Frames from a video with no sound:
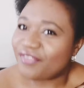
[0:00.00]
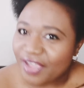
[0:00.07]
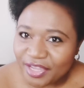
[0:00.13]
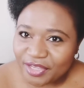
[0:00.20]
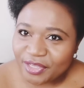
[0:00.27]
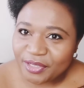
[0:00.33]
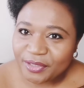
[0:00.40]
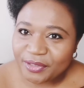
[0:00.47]

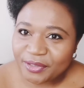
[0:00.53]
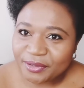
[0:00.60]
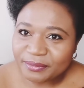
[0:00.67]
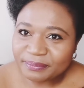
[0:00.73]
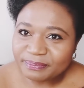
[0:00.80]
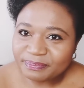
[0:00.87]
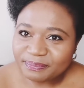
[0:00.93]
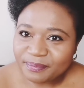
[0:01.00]
thank
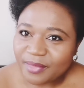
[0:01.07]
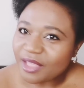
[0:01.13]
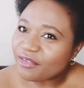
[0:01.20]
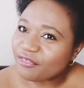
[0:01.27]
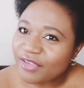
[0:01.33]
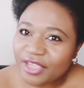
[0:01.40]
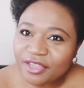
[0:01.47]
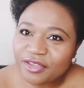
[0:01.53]
you
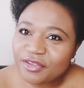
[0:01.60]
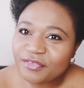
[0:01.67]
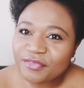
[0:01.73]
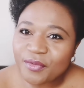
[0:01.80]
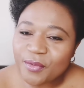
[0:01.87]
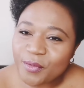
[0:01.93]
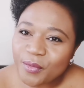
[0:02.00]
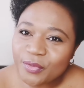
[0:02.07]

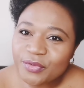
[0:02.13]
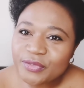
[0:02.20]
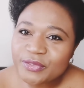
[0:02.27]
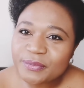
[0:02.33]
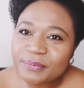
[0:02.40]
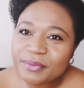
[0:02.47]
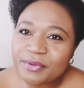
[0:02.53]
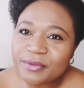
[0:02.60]
for all your
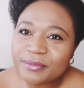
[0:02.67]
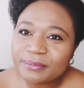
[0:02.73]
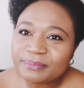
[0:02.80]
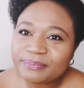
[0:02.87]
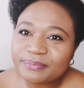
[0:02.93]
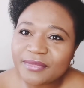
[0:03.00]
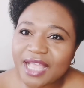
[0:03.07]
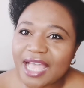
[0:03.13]
support.
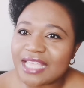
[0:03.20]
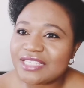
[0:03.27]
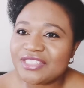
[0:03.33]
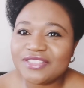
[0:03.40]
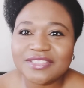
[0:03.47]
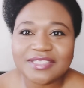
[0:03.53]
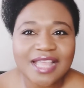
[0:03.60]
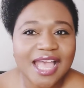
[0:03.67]

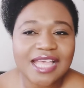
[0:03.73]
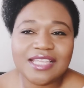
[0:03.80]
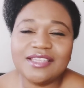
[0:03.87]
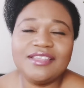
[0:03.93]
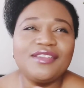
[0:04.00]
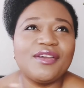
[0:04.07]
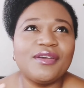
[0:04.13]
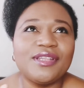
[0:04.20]
As
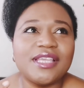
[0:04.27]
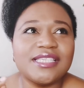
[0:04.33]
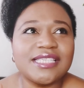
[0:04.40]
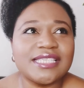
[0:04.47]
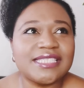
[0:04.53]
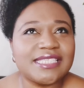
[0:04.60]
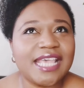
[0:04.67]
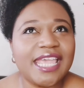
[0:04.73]
you know, there's
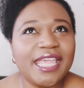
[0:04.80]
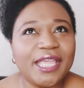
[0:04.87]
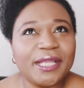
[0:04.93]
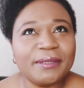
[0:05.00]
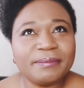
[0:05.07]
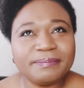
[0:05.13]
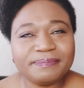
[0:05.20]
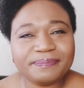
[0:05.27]
a
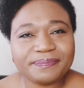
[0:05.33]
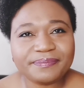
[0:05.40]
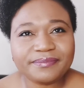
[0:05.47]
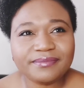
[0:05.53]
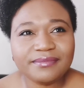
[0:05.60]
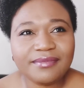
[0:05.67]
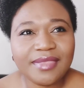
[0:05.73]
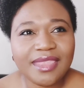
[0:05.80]
saying
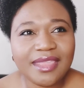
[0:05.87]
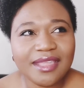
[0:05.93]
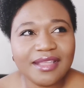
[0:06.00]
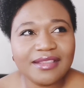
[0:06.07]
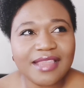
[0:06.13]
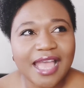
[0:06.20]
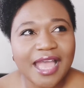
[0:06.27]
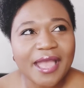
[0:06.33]

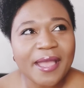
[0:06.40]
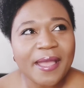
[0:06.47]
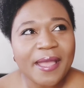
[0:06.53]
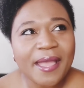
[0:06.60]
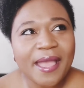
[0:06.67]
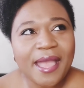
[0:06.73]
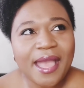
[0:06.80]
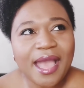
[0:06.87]
that
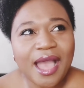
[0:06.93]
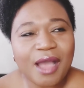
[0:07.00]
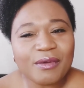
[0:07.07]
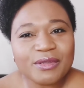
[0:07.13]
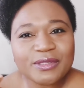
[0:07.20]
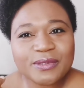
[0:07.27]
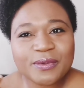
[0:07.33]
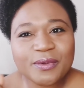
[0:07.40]
I
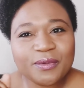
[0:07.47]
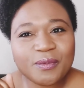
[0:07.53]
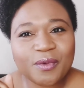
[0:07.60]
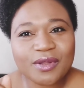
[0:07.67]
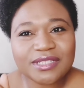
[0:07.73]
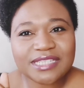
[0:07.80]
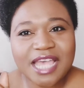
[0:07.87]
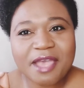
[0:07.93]
was told
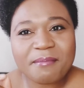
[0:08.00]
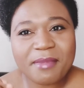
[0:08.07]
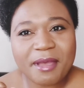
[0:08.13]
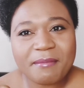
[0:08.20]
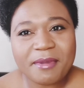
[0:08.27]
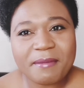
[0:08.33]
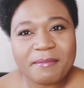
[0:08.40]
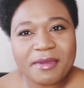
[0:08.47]
one time by
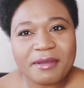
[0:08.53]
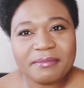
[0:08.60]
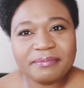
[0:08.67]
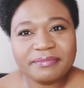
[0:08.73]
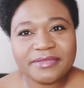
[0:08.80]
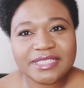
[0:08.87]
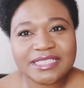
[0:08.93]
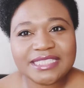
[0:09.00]
my mom.
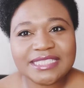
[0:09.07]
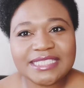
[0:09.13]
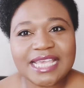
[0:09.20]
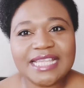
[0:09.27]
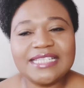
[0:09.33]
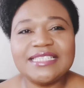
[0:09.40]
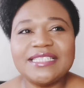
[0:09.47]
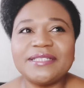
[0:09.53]
She
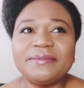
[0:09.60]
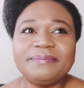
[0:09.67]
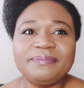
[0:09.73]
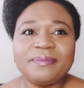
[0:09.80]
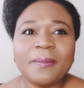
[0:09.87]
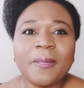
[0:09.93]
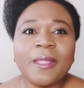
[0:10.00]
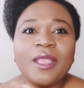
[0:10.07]
said,
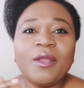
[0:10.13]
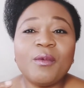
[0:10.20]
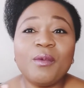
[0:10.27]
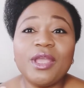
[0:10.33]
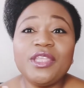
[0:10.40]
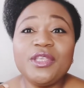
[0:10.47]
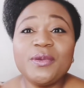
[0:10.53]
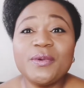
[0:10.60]

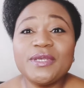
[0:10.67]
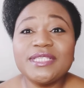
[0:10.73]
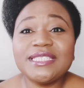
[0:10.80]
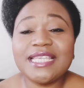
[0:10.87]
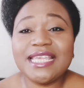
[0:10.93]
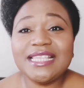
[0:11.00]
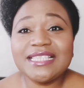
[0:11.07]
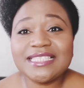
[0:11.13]
when you was
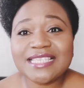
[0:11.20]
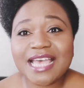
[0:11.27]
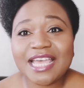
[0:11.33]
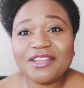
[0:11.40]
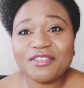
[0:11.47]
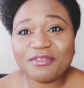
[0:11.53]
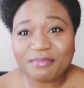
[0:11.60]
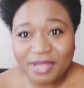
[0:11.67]

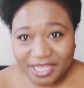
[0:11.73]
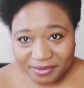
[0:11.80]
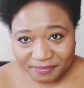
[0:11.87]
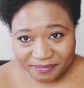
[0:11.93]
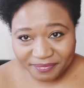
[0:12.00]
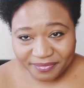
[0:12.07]
inside of me,